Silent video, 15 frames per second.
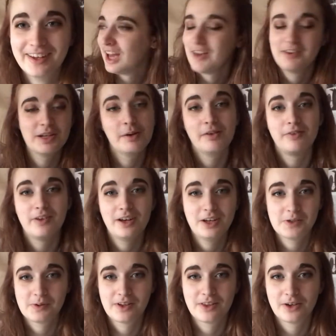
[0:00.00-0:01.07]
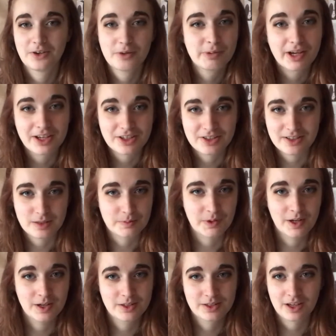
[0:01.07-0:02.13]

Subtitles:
Every time I finish one of the Horrible Histories books,